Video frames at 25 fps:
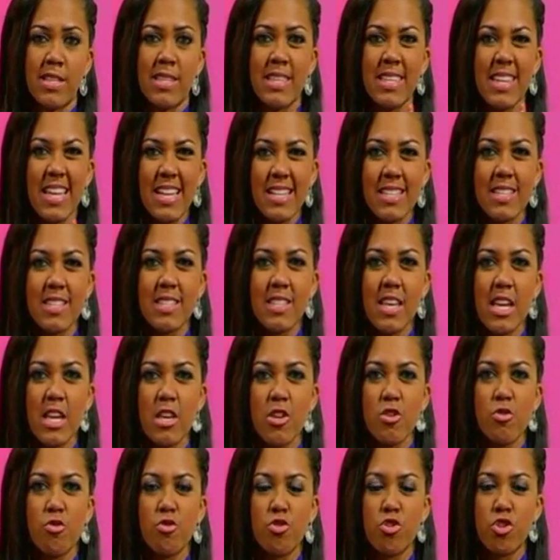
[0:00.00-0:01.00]
Let's take
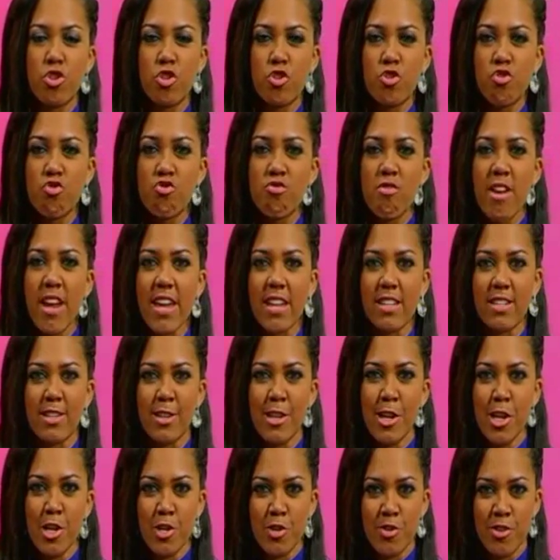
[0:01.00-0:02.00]
you straight
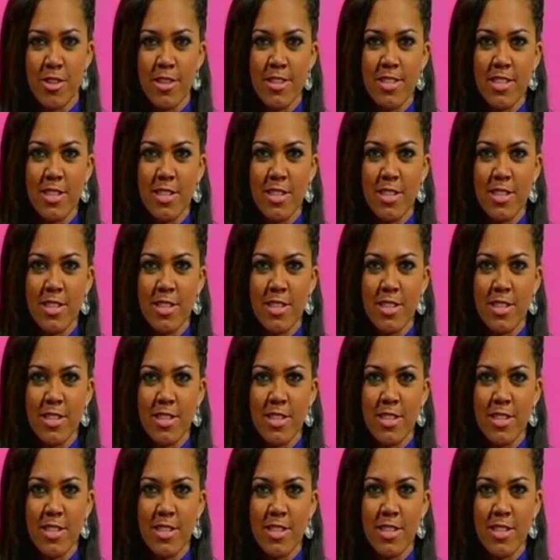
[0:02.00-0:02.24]
to his